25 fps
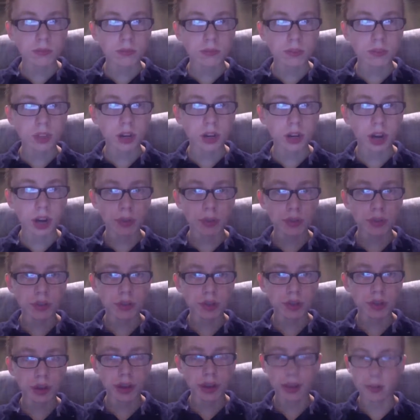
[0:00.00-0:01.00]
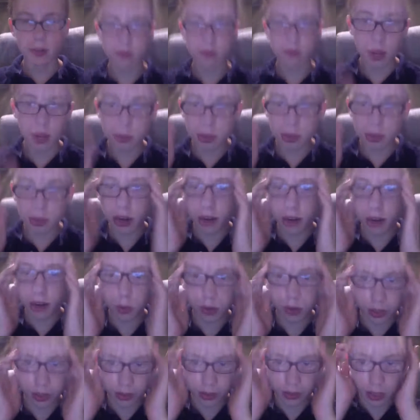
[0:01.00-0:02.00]
I'm just trying. I'm sorry,
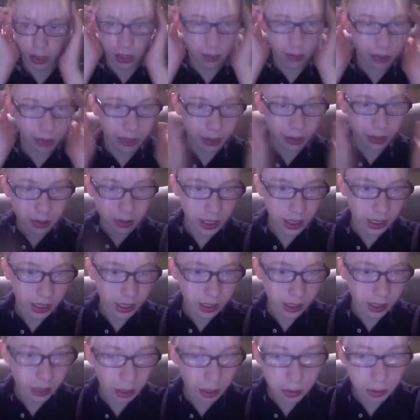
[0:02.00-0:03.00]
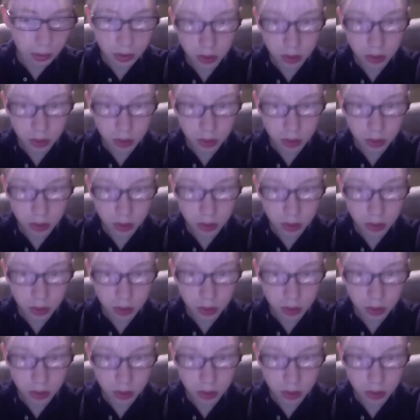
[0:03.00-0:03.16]
everyone. This may take a couple